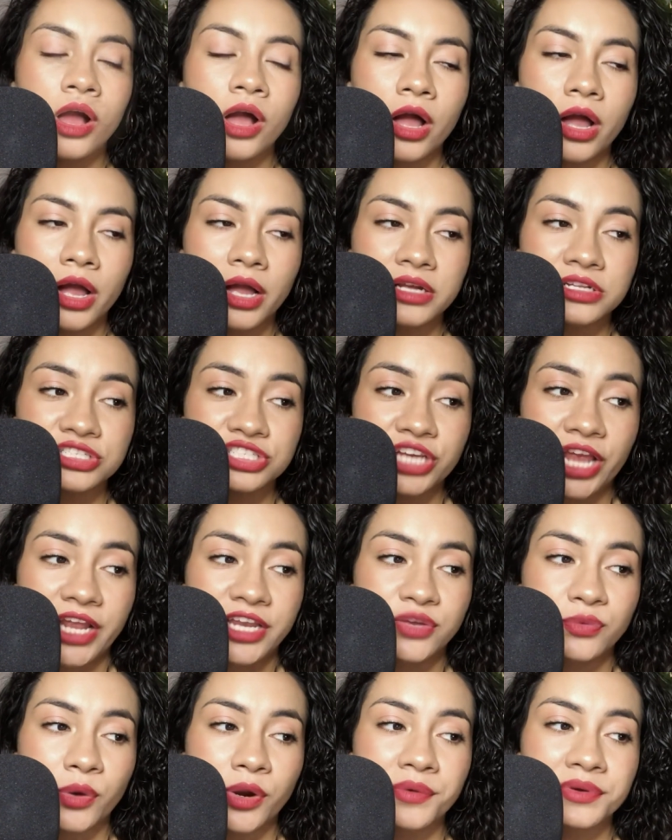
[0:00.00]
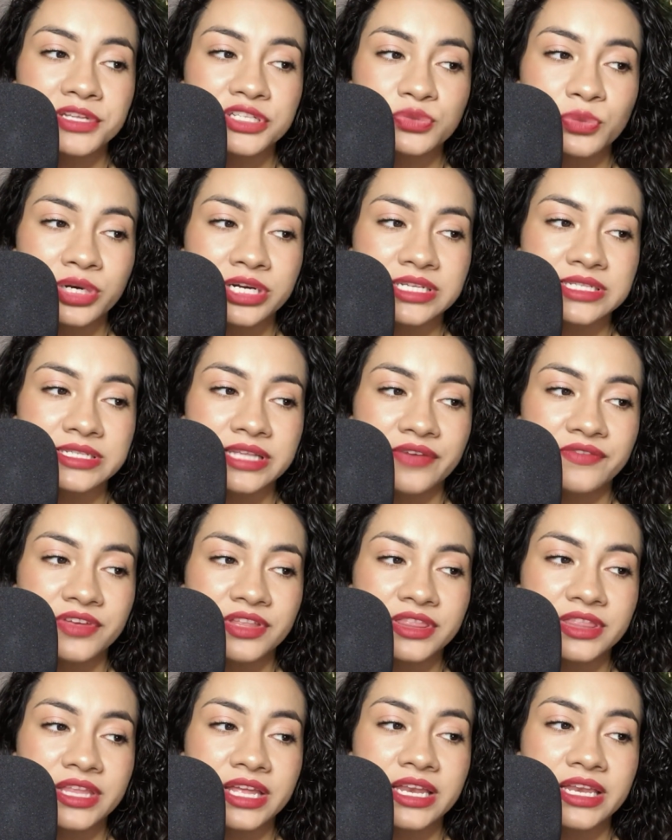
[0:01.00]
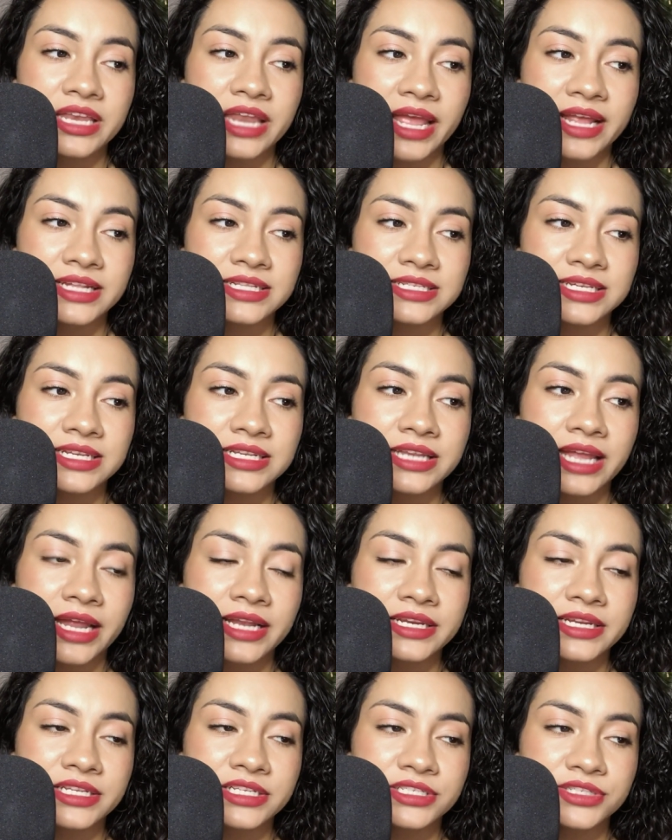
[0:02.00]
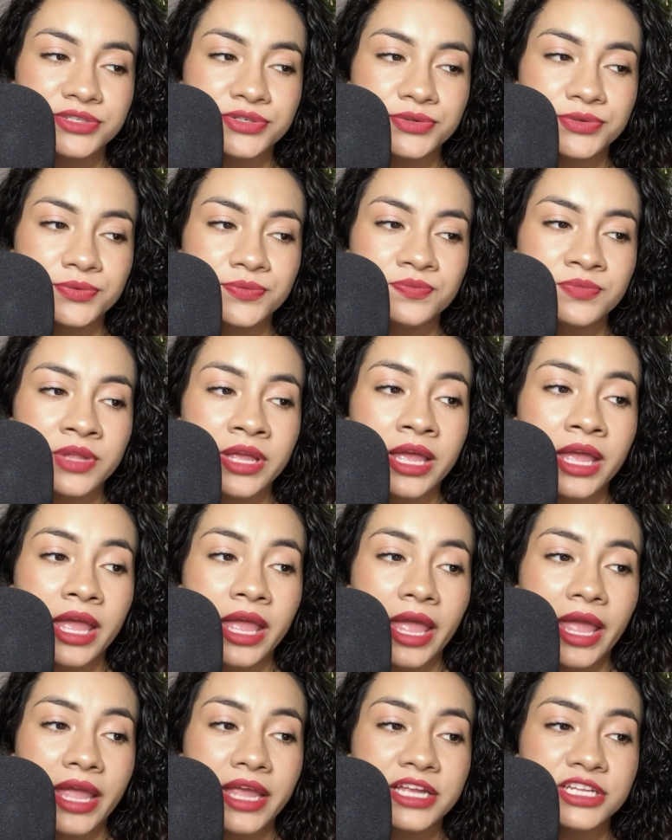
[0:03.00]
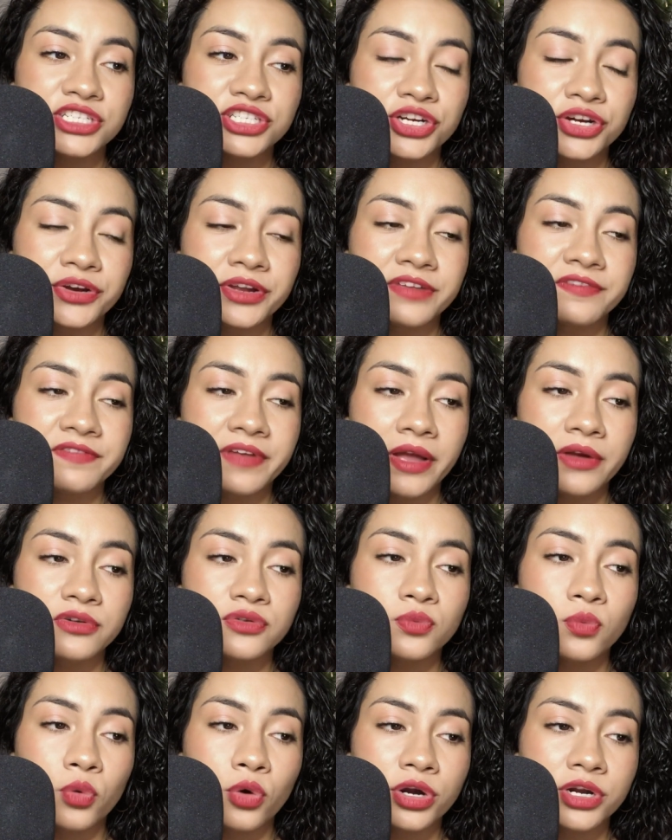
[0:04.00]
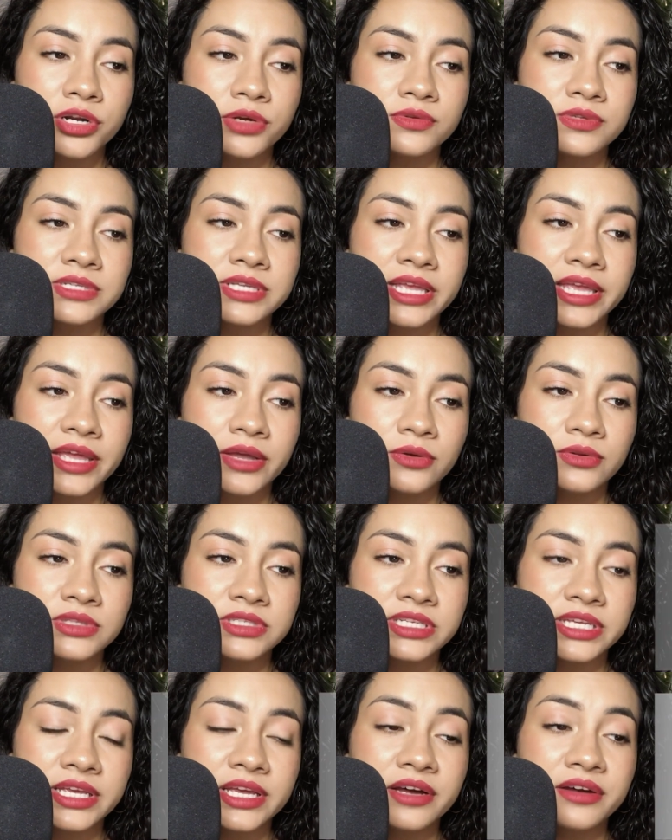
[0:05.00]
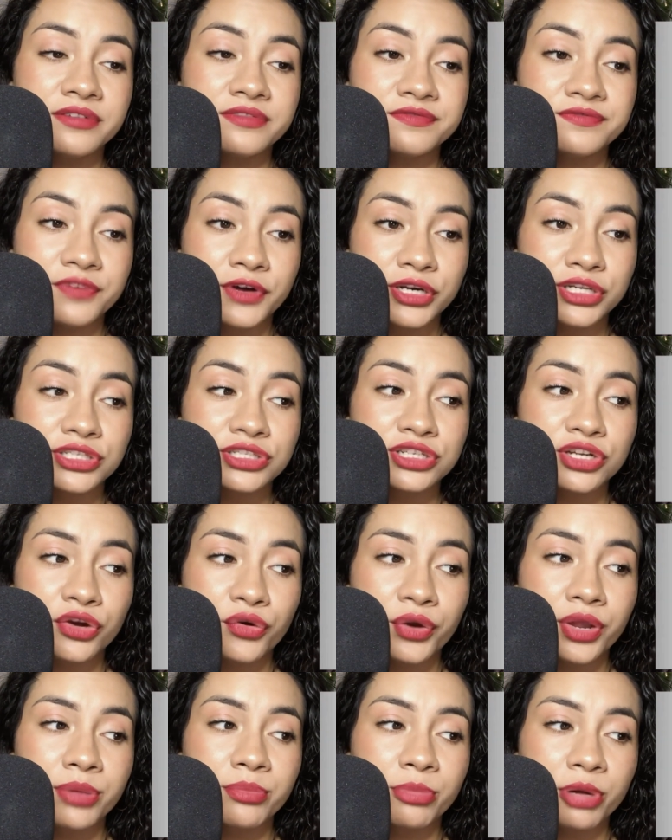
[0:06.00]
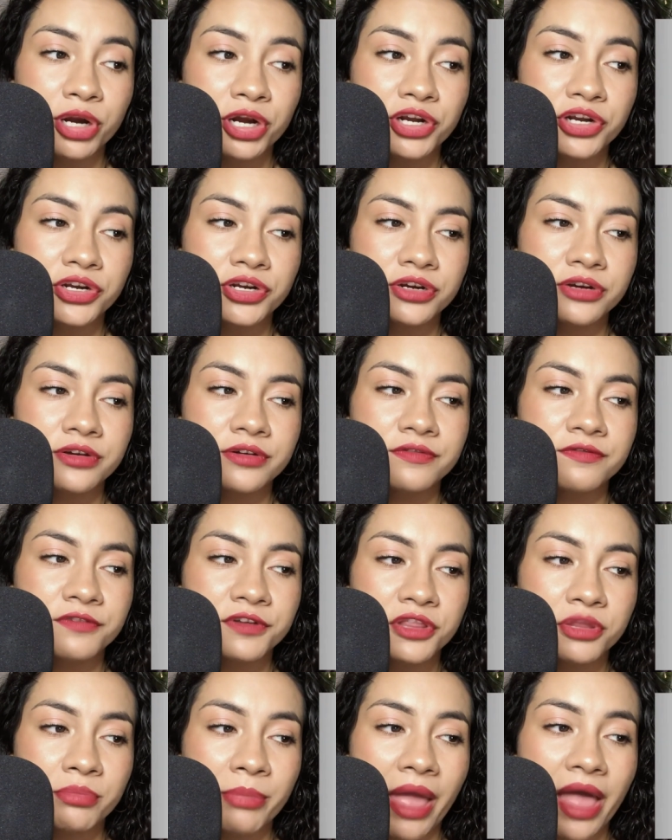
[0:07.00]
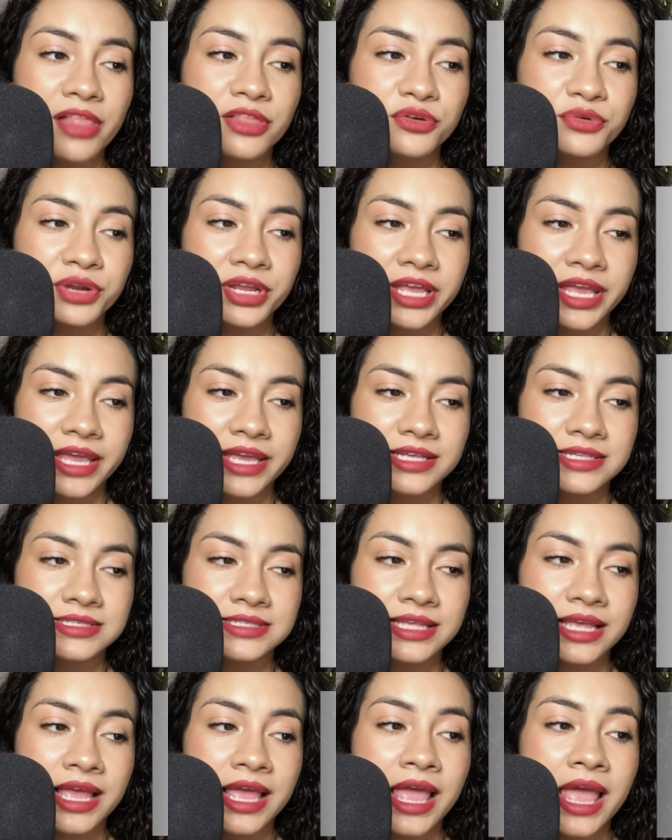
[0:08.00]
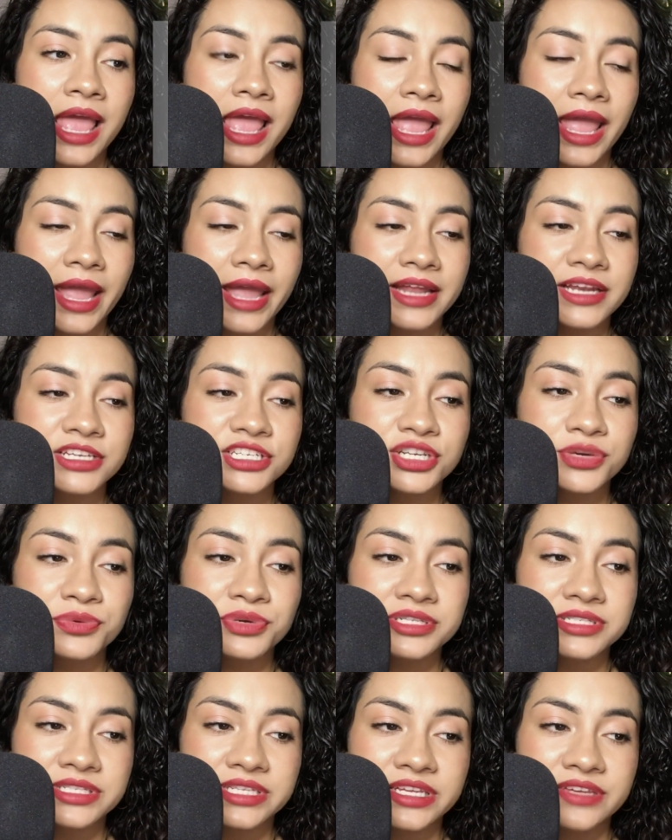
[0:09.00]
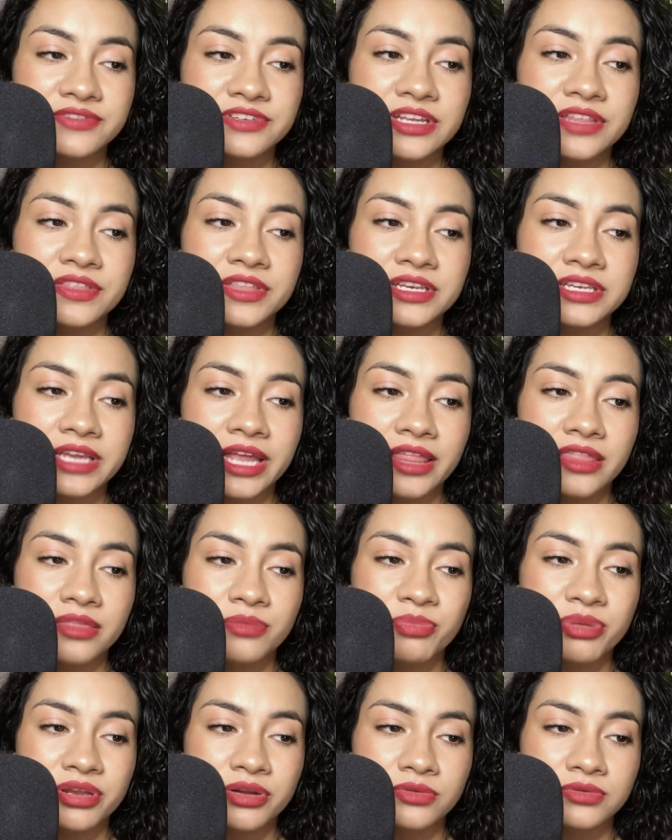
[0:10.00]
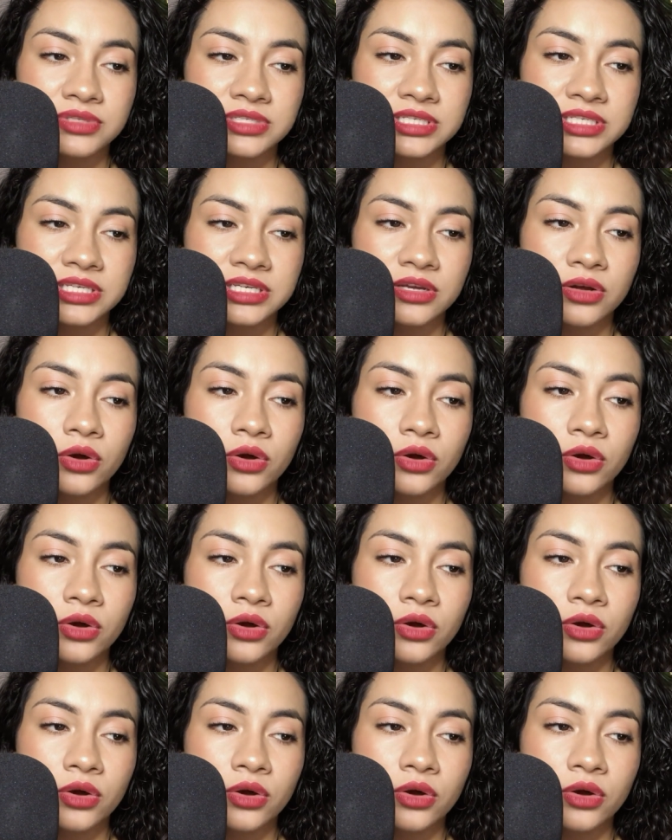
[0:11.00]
On January 27, 1992, a jury found Wuornos guilty of first-degree murder for the Mallory case, and she received the death penalty.